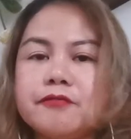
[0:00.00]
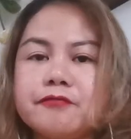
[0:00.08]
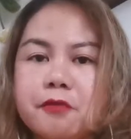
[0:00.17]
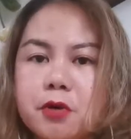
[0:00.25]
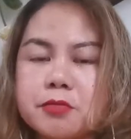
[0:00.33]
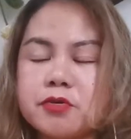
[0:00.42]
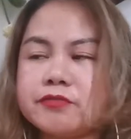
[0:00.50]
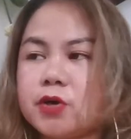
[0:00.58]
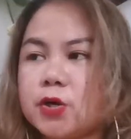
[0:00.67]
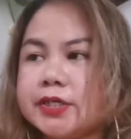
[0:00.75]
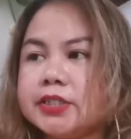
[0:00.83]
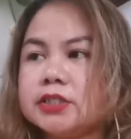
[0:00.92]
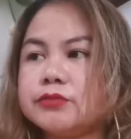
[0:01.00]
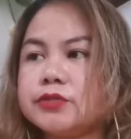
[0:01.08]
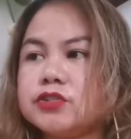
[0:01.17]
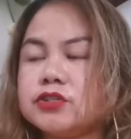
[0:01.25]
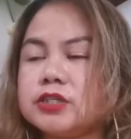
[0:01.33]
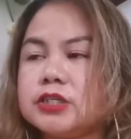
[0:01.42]
form of art,
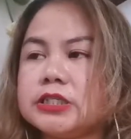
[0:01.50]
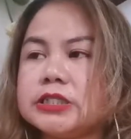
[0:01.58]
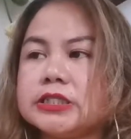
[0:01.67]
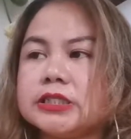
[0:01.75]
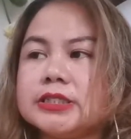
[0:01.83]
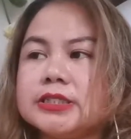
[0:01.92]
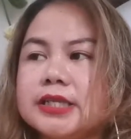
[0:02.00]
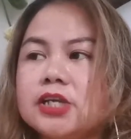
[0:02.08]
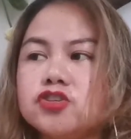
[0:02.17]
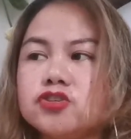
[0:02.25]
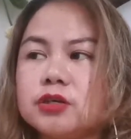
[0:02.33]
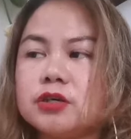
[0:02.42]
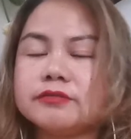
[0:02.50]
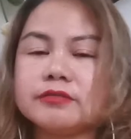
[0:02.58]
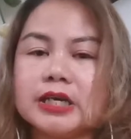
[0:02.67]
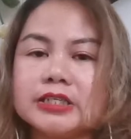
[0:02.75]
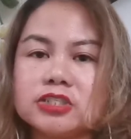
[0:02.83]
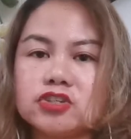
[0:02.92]
which is the Statue of
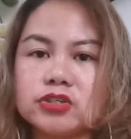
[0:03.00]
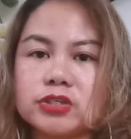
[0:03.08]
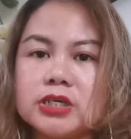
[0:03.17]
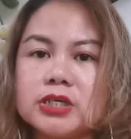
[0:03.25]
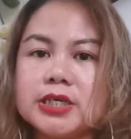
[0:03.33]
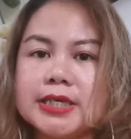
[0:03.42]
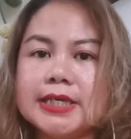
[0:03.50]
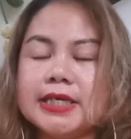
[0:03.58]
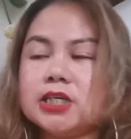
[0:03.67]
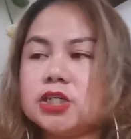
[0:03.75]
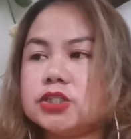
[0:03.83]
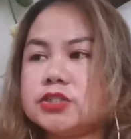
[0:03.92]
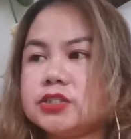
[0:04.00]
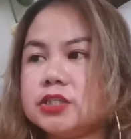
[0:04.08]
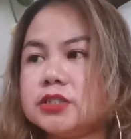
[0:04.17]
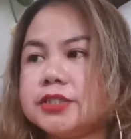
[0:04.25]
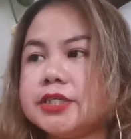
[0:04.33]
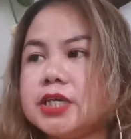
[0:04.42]
Ganesha,
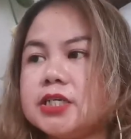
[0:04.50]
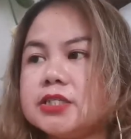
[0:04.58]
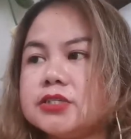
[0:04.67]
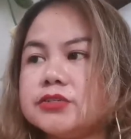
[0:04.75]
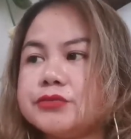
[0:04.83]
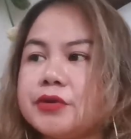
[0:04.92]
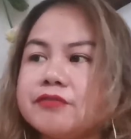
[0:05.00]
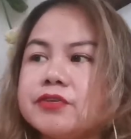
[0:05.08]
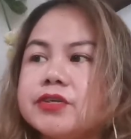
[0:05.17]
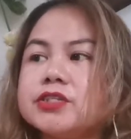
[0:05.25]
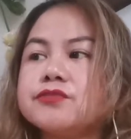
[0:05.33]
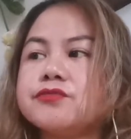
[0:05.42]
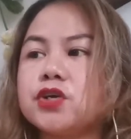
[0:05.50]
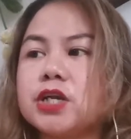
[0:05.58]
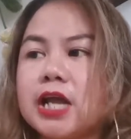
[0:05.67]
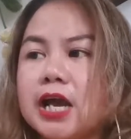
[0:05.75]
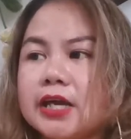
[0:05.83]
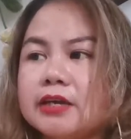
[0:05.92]
considered as the reverence for
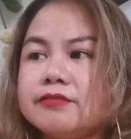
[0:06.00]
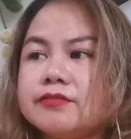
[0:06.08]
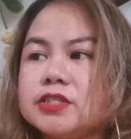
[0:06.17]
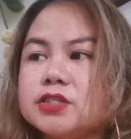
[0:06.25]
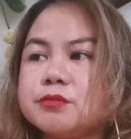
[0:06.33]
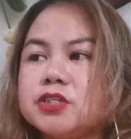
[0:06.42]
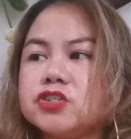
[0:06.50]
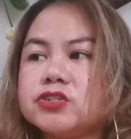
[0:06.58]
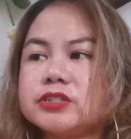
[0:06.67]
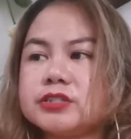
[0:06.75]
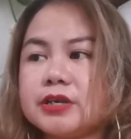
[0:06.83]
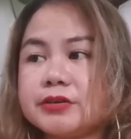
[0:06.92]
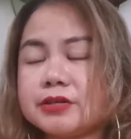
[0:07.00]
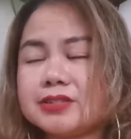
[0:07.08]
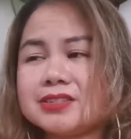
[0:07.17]
life, is much tip,